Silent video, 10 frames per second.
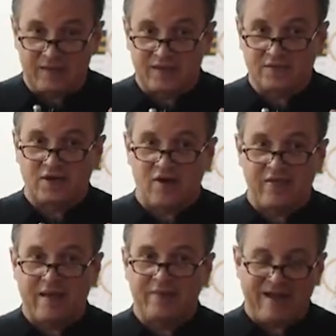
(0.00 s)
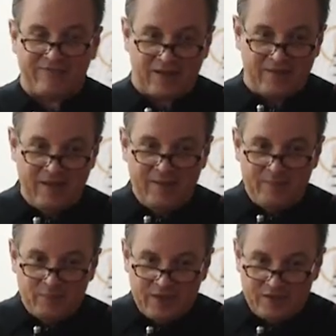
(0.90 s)
things and all that. But after
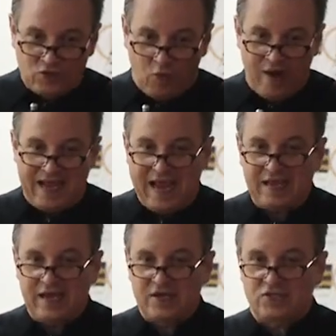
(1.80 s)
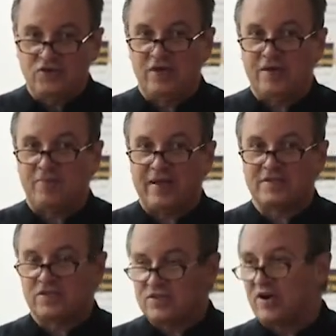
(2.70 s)
28 years of doing implants
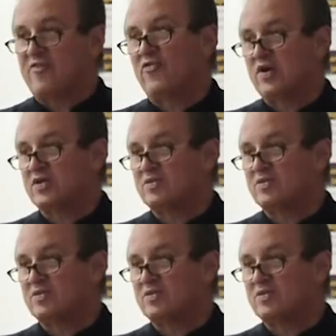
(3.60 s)
and 34 years